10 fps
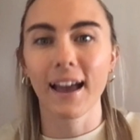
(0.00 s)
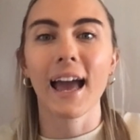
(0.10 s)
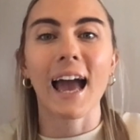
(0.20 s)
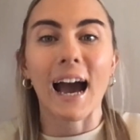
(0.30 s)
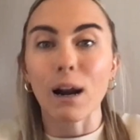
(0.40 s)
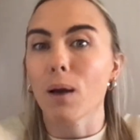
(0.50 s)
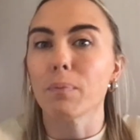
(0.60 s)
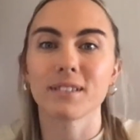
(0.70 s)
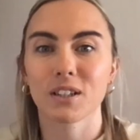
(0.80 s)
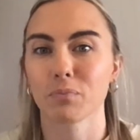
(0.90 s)
how do I
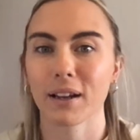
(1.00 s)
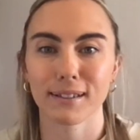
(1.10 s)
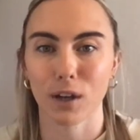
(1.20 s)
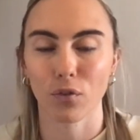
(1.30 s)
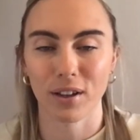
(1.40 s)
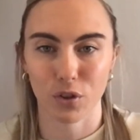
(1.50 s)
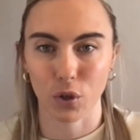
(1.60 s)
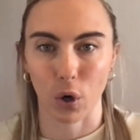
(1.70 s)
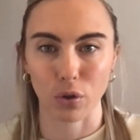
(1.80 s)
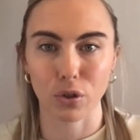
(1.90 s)
position myself as the
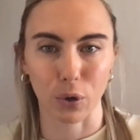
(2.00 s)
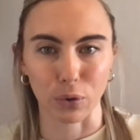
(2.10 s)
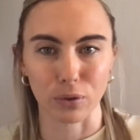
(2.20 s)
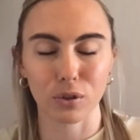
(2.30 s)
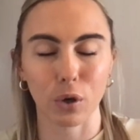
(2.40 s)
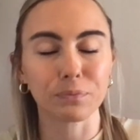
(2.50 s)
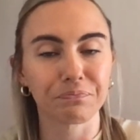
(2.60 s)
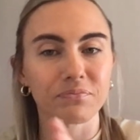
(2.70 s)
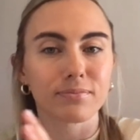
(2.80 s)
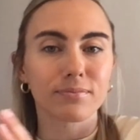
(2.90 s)
go-to? So
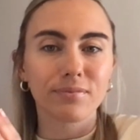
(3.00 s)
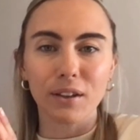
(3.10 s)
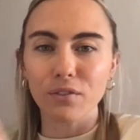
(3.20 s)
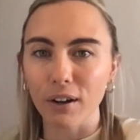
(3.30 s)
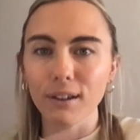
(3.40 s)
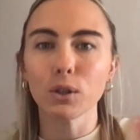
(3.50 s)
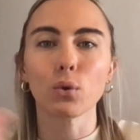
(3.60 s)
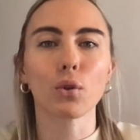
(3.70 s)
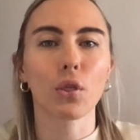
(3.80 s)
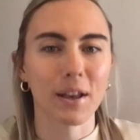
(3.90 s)
very
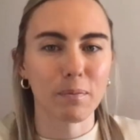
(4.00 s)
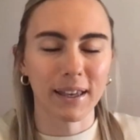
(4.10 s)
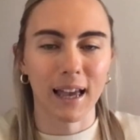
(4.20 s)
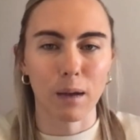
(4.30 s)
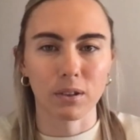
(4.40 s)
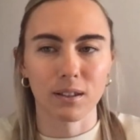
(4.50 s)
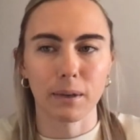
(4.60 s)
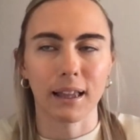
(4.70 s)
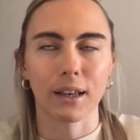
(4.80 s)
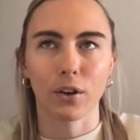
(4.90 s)
cool thing being able to
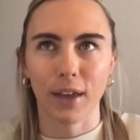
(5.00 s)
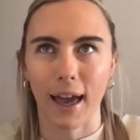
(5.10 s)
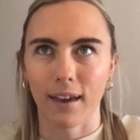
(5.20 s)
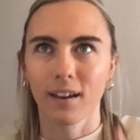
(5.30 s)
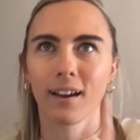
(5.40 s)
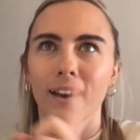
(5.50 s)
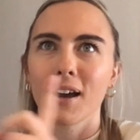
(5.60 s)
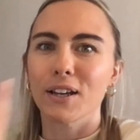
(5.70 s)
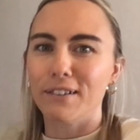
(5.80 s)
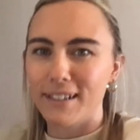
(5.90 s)
be like, okay,
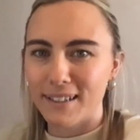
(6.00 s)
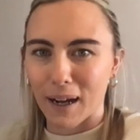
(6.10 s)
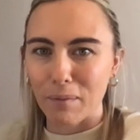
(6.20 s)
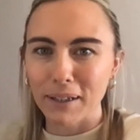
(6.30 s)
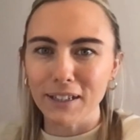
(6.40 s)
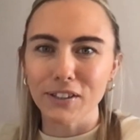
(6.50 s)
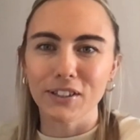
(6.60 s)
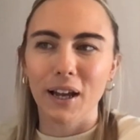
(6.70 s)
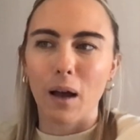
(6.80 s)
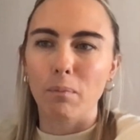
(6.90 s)
you're established,
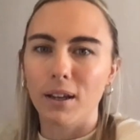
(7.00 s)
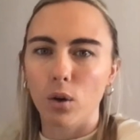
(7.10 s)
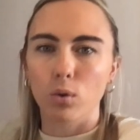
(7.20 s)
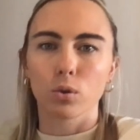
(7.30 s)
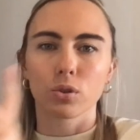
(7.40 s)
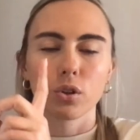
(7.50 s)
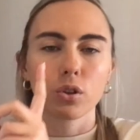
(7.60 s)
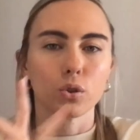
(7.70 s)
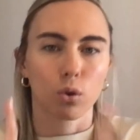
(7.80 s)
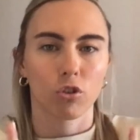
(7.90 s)
but you're also
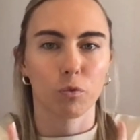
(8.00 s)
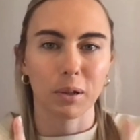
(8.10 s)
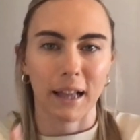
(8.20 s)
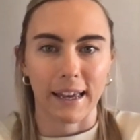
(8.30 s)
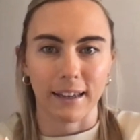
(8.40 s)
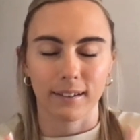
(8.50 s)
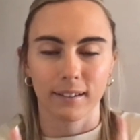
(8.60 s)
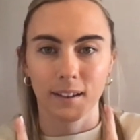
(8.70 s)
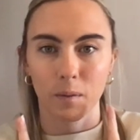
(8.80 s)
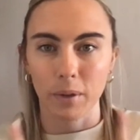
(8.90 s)
sort of playing
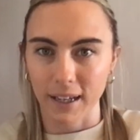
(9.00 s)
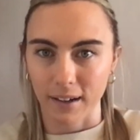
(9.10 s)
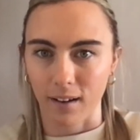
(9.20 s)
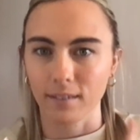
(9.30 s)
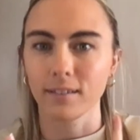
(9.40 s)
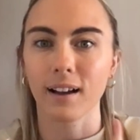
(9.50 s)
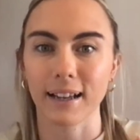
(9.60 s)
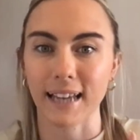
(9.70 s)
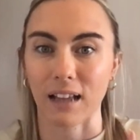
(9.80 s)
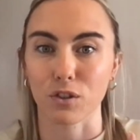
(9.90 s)
beginner
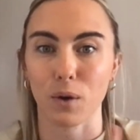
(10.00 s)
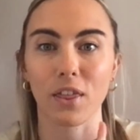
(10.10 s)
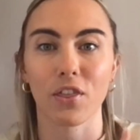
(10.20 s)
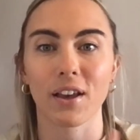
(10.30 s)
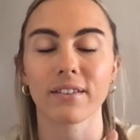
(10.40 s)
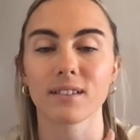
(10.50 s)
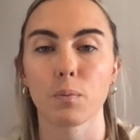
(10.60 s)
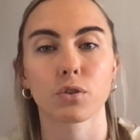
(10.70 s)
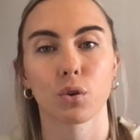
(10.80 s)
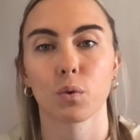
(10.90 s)
again. So I think this
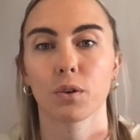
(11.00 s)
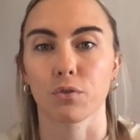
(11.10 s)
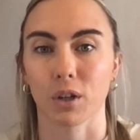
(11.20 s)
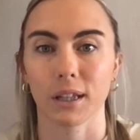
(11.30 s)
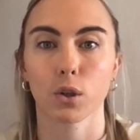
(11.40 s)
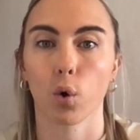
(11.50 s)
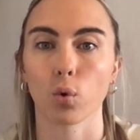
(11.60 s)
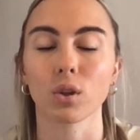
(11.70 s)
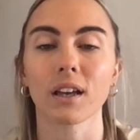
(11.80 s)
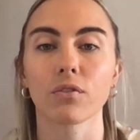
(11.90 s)
episode will be really
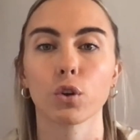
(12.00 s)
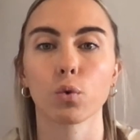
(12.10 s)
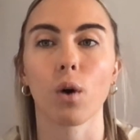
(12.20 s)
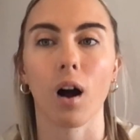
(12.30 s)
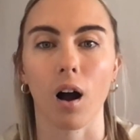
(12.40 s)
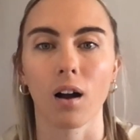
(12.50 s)
cool if you are